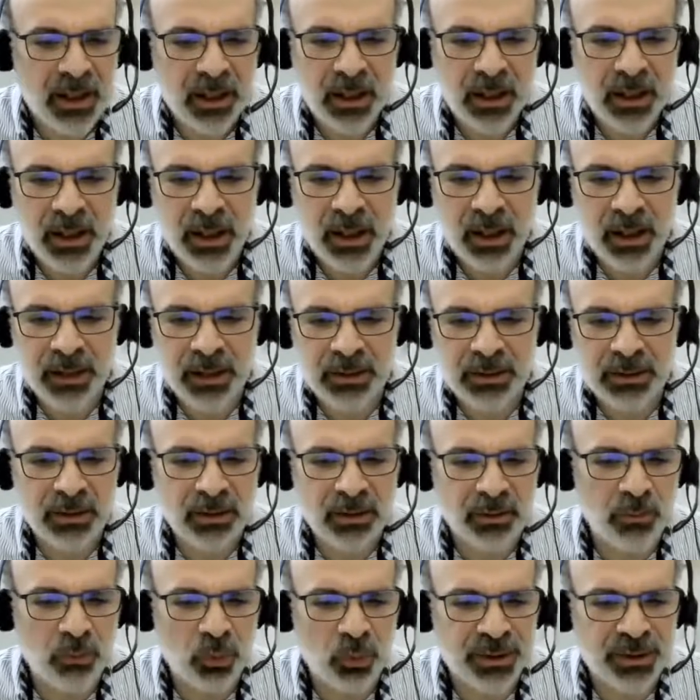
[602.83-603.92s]
and
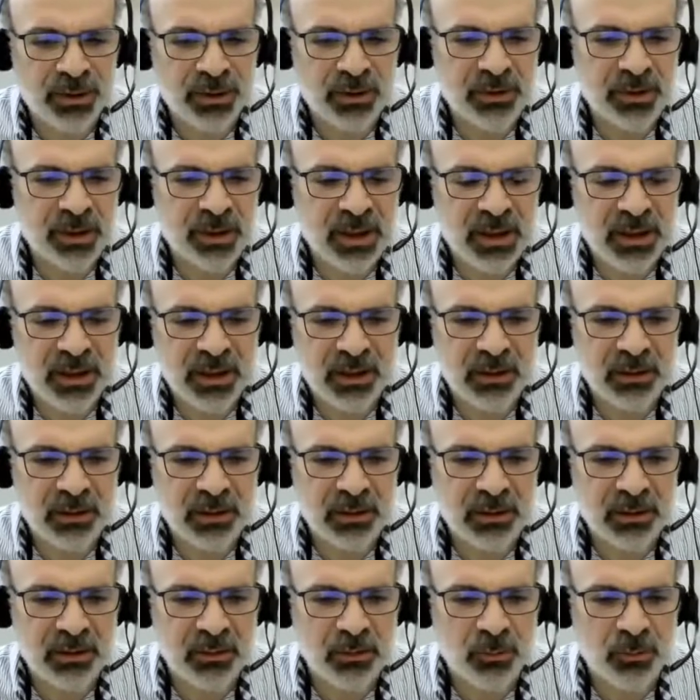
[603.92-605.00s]
what
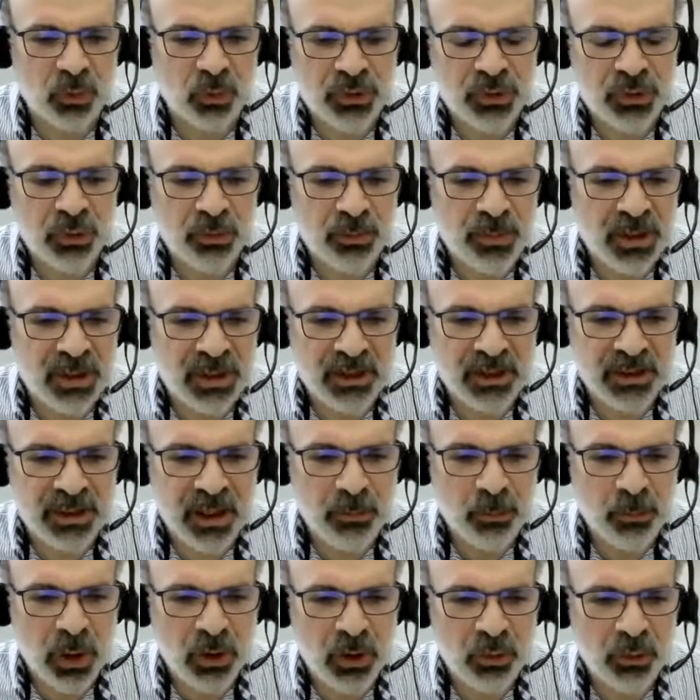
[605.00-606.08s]
should be the
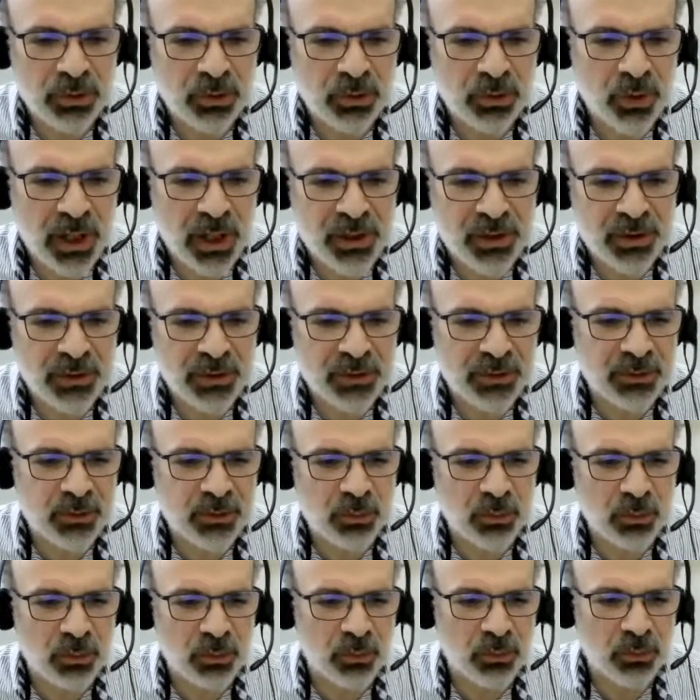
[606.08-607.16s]
timeout durations
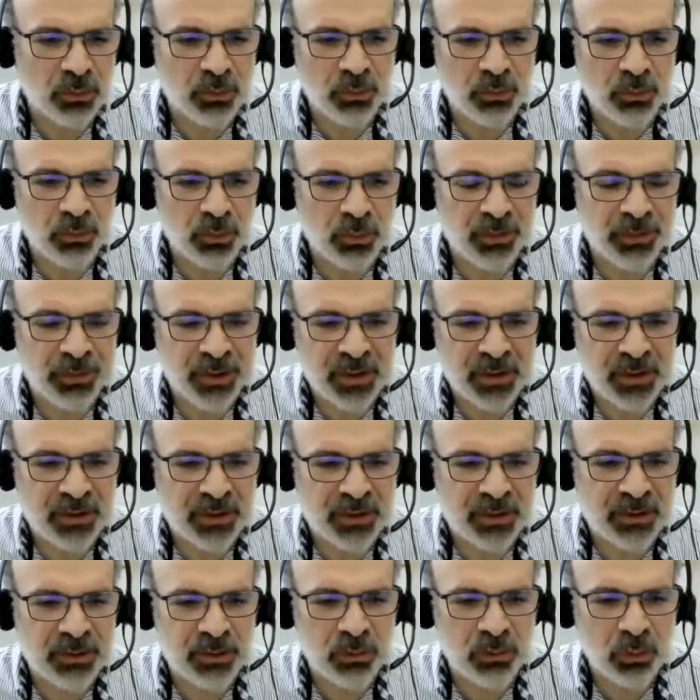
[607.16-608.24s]
for
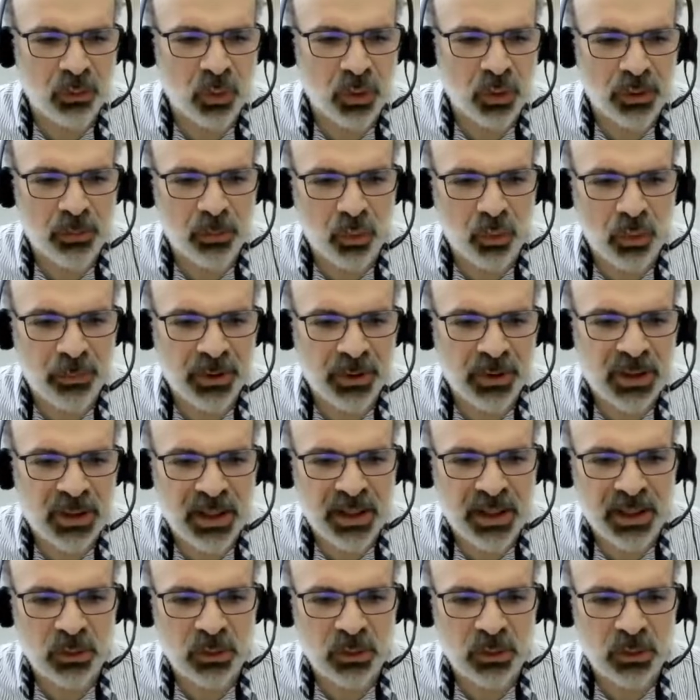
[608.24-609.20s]
things to work properly,